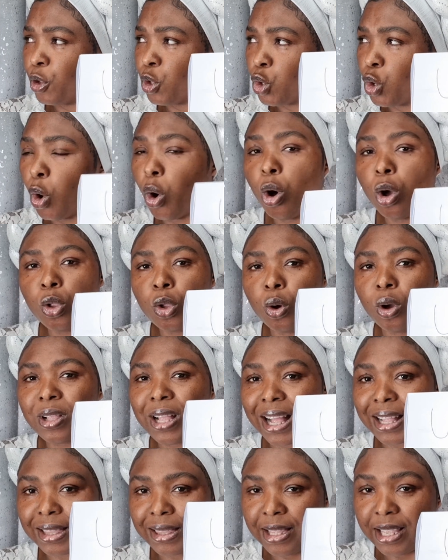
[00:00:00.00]
don't know
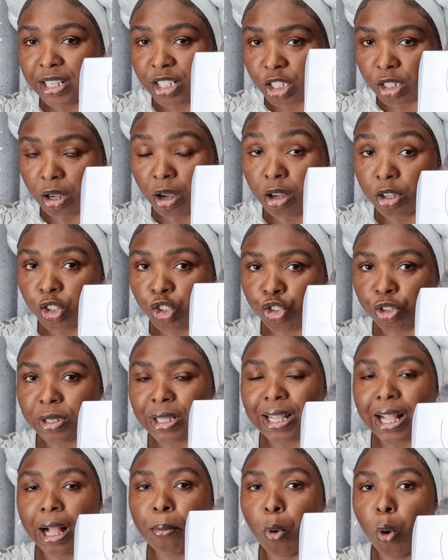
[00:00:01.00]
that this country
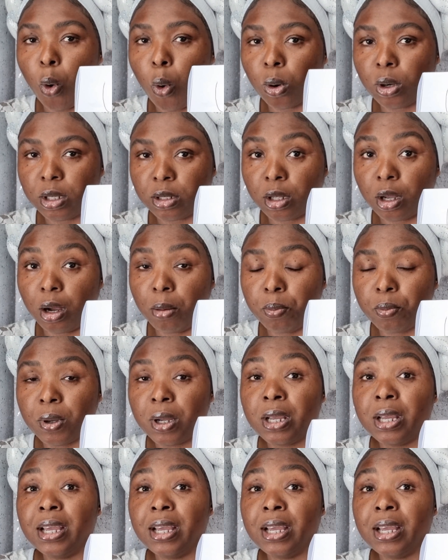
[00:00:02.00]
that I'm holding up